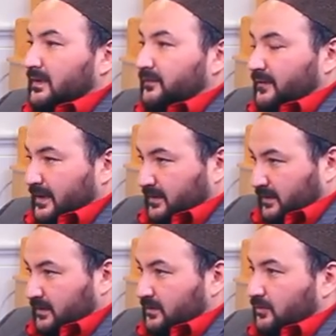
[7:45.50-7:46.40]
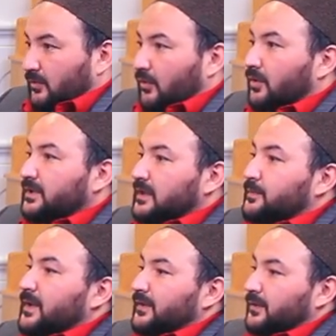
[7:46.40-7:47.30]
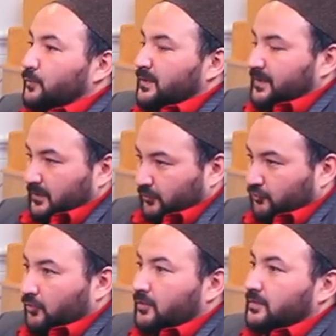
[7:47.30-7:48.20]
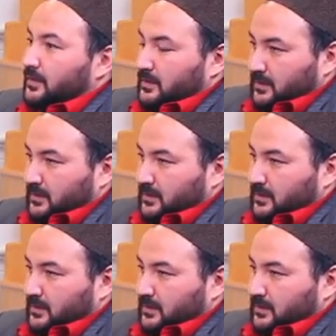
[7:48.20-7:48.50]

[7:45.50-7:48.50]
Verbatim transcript: affecting on a person with strong